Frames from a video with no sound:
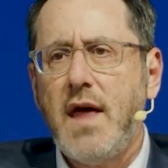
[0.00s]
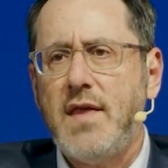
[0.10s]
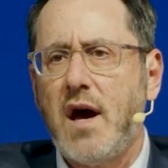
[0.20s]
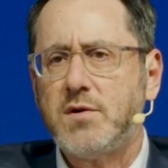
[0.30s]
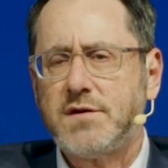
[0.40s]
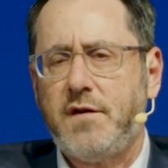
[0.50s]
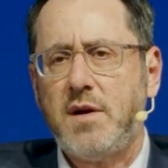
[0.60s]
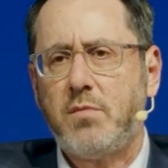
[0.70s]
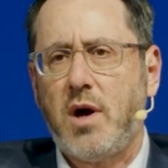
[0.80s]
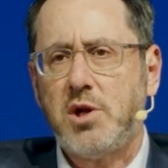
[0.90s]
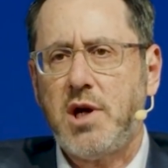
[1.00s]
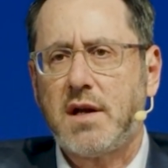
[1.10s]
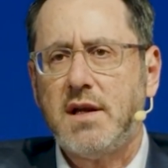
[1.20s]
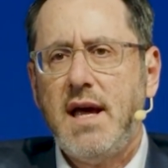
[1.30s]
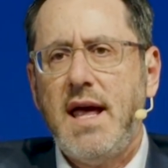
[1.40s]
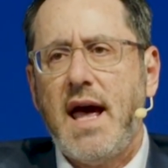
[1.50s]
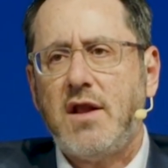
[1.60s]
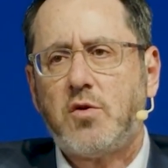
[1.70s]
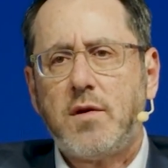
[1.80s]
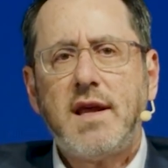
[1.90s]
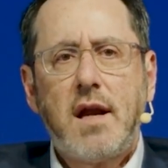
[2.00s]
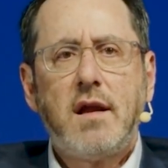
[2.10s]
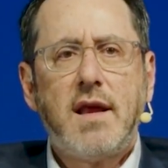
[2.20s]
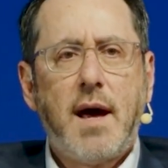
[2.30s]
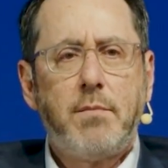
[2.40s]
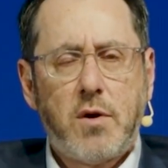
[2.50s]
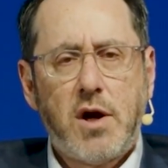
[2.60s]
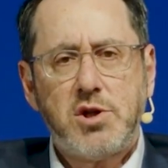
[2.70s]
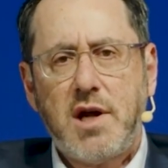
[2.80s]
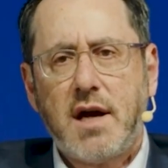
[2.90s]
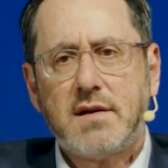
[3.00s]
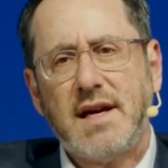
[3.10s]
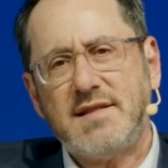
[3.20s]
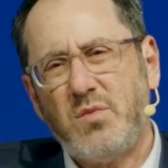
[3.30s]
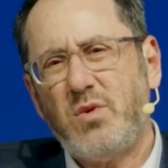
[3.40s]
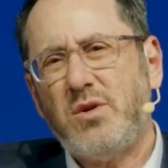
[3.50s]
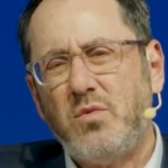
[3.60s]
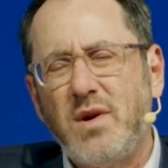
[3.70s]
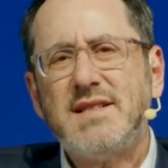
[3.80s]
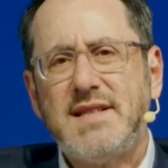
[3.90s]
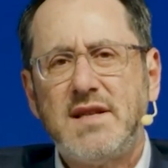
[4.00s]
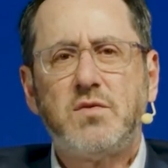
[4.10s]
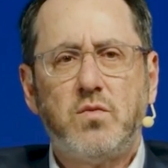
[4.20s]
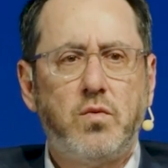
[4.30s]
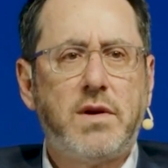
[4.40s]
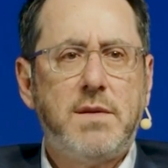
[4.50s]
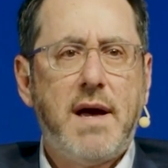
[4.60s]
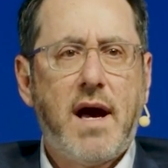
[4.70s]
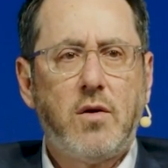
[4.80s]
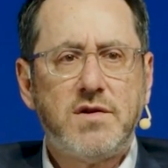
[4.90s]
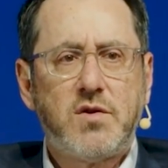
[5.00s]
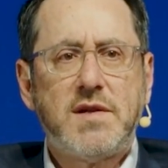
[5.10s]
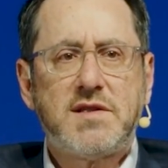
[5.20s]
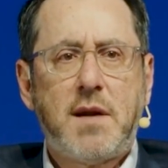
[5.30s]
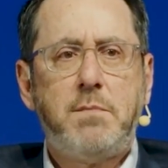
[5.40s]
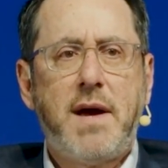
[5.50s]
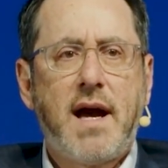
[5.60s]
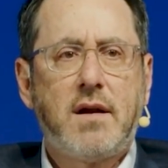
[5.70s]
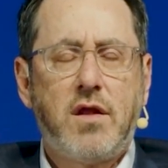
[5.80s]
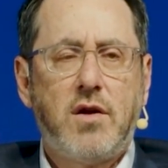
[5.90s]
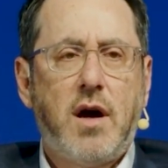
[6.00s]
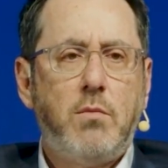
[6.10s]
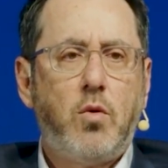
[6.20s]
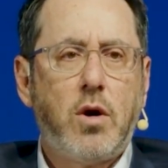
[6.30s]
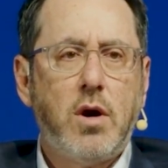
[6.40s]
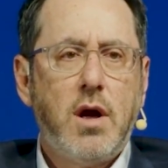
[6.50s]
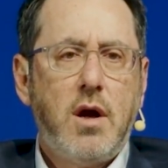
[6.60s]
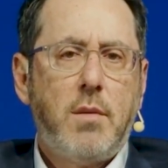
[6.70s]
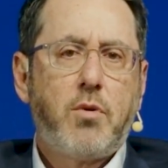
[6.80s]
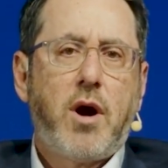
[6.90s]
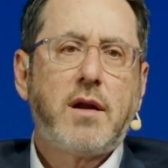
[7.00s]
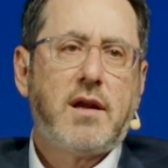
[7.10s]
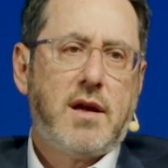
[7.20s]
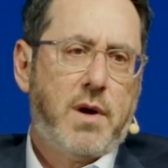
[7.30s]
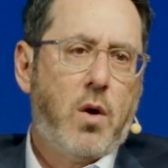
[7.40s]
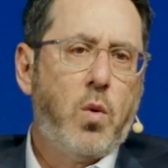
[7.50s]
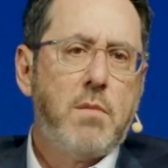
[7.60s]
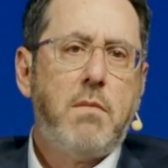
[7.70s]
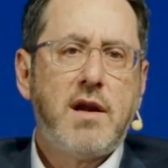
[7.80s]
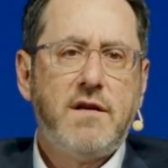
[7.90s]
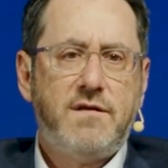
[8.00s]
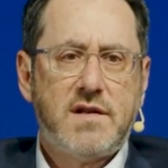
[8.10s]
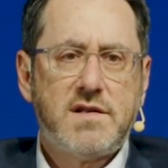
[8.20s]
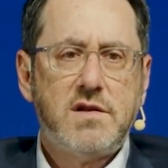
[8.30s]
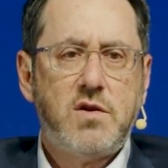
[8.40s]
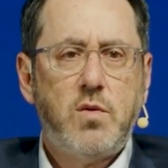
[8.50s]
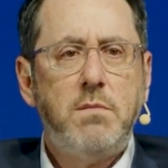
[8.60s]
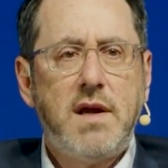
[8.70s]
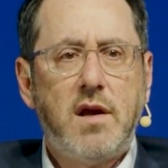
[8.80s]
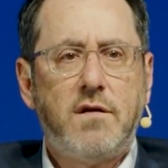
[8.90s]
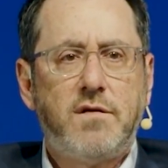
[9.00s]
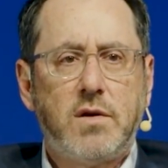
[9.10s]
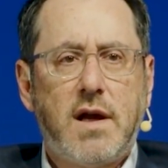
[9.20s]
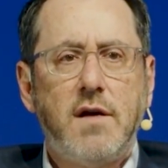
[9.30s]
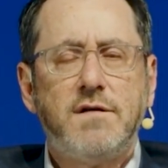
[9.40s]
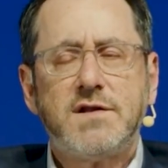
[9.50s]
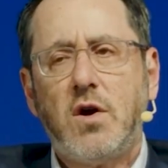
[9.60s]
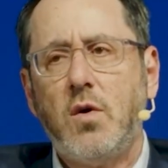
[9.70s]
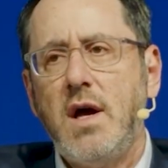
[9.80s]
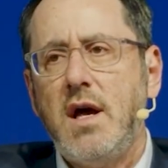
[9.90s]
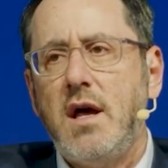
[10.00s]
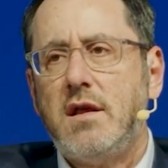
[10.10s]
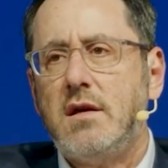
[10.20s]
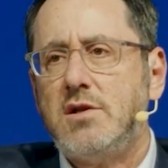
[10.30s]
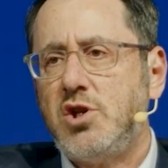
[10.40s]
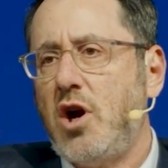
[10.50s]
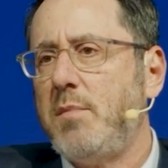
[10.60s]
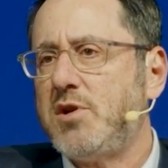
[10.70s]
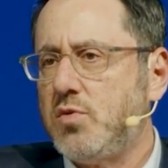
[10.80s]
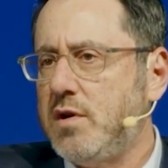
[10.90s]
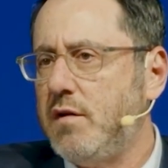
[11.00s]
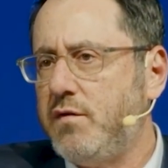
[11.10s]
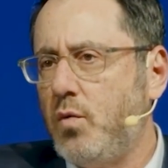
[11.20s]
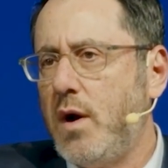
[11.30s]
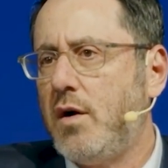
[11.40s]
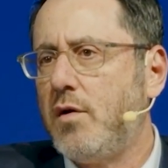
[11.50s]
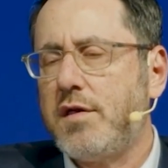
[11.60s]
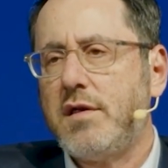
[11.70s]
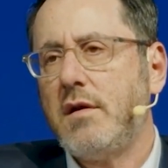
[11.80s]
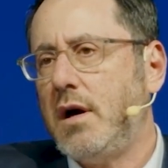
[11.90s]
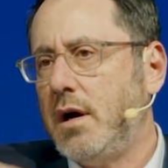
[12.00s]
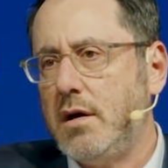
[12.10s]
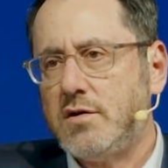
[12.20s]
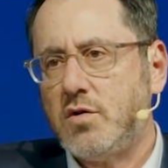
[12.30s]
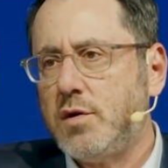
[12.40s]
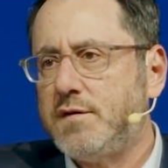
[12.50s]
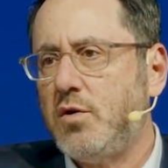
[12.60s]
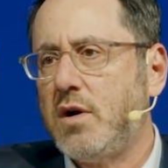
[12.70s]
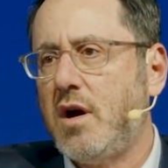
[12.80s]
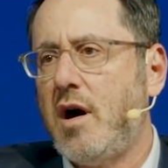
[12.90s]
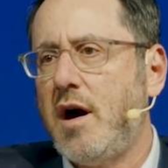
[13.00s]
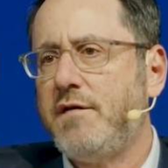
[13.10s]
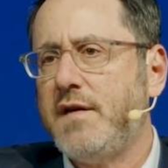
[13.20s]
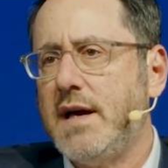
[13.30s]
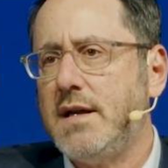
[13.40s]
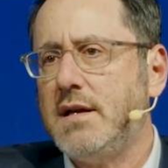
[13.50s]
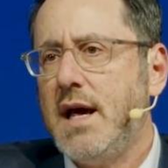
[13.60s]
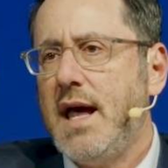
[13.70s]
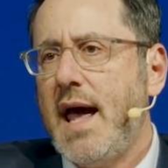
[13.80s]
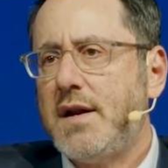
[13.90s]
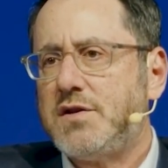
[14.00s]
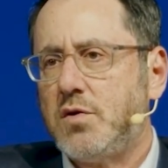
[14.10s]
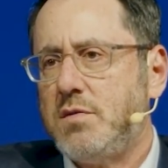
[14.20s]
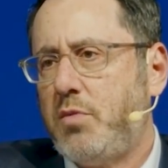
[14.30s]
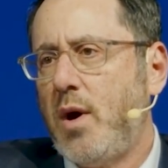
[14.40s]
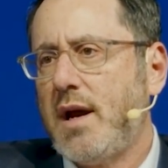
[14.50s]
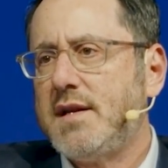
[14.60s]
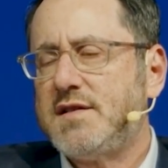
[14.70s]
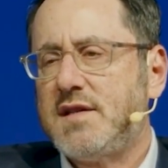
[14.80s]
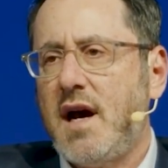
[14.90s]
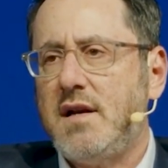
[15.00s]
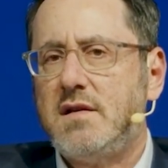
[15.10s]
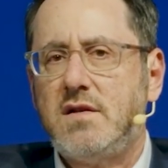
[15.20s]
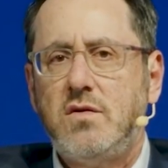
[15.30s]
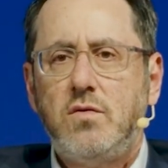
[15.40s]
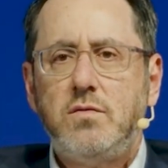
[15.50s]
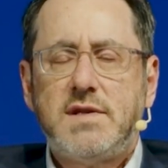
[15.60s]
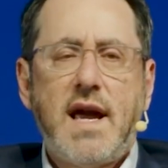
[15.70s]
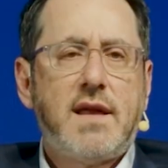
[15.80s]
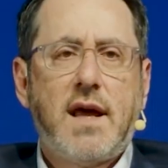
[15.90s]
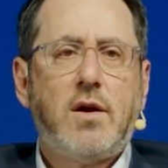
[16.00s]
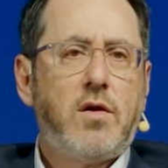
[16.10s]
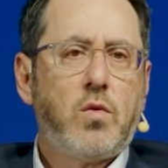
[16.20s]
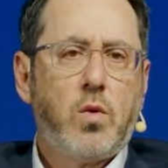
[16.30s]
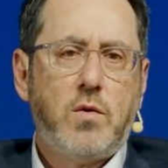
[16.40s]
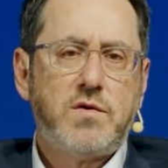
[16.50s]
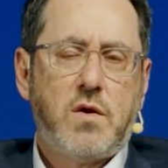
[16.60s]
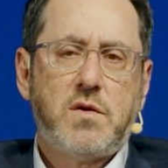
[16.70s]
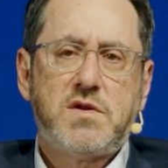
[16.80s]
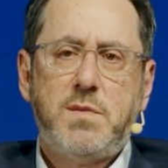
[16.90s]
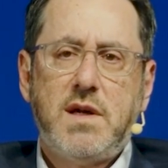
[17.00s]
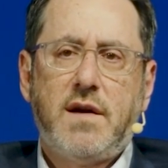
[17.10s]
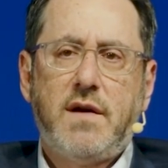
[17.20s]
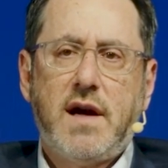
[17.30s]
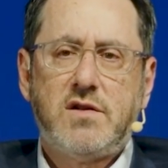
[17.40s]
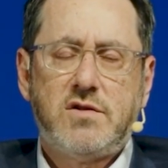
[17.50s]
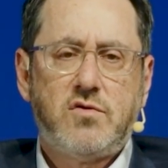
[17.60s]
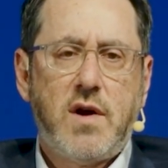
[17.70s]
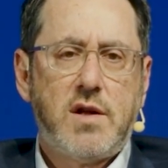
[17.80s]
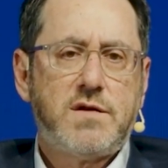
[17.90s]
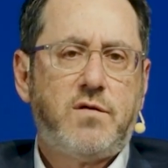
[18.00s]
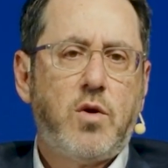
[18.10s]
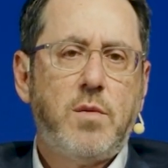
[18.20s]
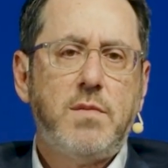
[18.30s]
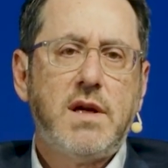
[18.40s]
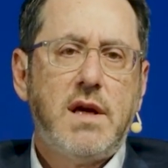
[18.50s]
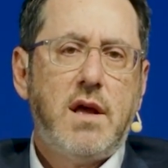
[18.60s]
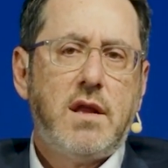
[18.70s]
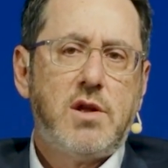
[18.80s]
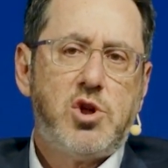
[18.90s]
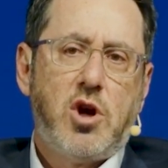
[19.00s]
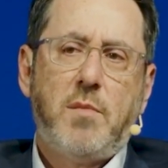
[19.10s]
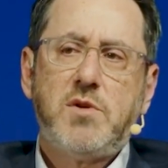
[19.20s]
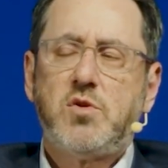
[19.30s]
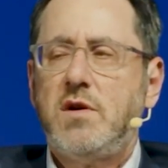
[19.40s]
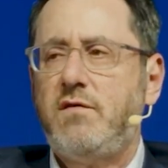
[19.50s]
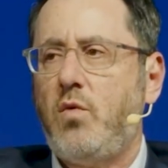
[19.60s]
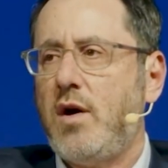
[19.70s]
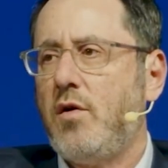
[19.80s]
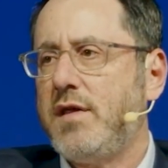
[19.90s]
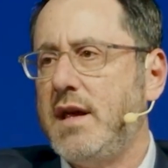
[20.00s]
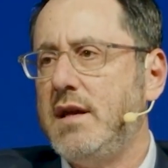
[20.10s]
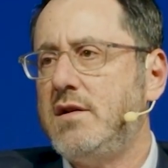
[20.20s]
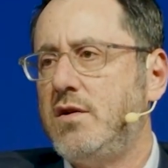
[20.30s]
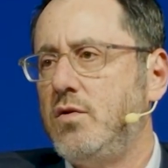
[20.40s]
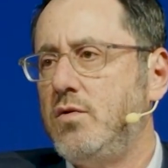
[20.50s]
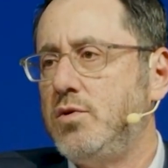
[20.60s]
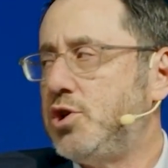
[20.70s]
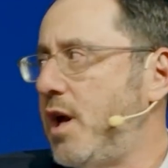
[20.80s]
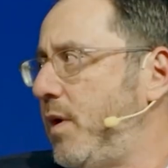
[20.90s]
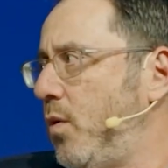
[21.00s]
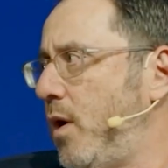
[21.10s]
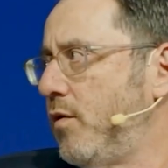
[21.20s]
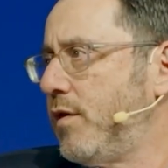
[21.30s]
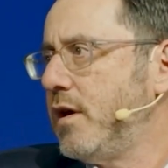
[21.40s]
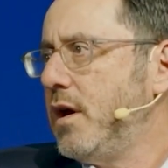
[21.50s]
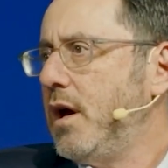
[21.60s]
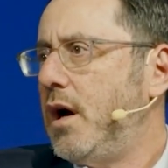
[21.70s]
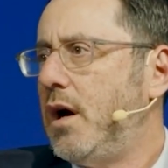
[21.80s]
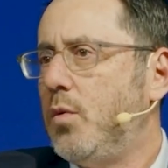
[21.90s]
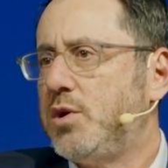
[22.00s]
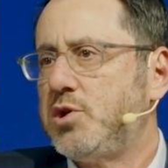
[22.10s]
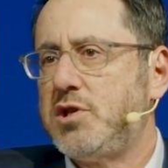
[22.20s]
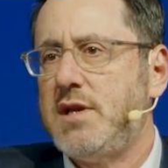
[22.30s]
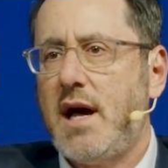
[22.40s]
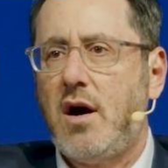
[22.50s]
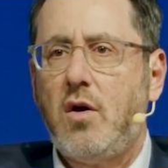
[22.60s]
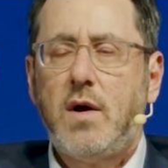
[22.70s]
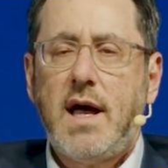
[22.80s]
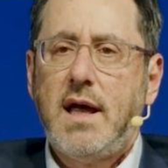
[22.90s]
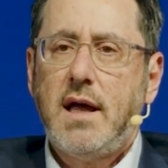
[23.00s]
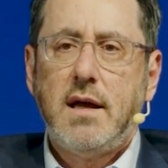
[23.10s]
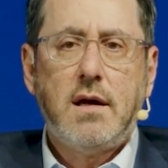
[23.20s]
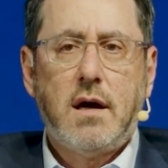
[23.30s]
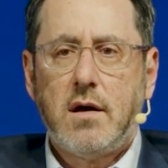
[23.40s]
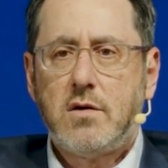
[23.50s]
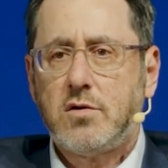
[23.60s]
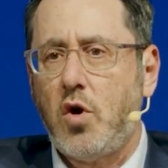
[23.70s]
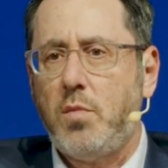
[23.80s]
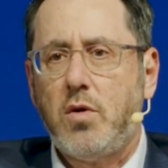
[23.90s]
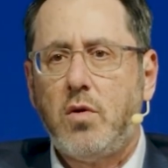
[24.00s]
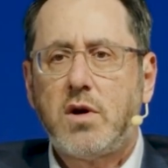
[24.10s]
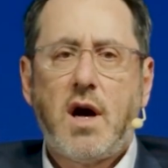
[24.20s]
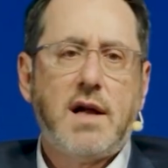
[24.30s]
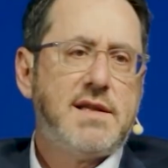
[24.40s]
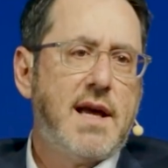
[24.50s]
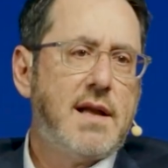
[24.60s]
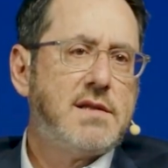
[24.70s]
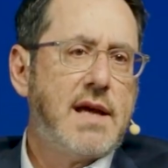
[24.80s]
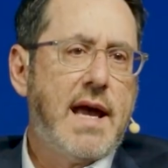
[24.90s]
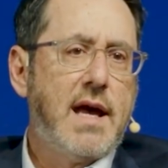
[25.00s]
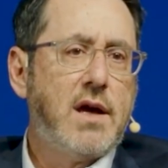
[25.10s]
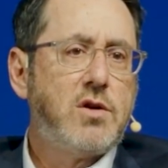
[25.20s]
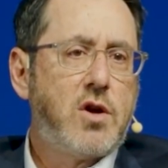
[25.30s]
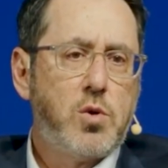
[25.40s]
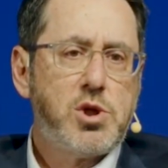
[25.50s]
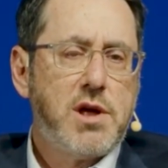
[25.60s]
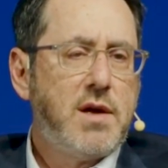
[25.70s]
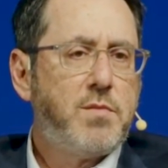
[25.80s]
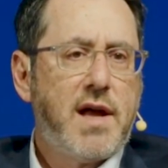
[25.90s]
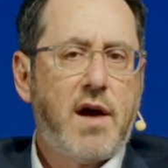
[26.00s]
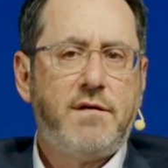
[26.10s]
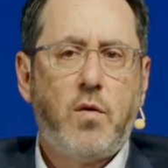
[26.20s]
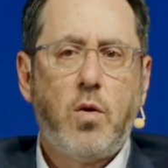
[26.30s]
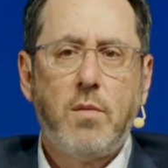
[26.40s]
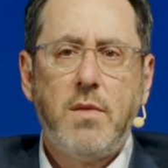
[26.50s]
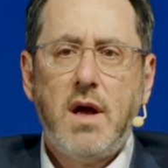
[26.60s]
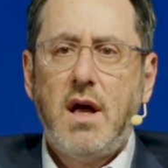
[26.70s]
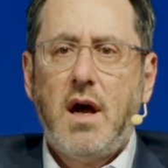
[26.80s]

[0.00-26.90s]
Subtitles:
And that was a fun project. And toward the end of that project, I said, well, what does this really matter? And so I stepped back and thought more broadly about where money fits into a meaningful life. So the Geometry of Wealth sort of took off, and at a certain point, I decided to take that on the road, so to speak. I transformed the Geometry of Wealth into Shaping Wealth, which is now a global content and coaching platform.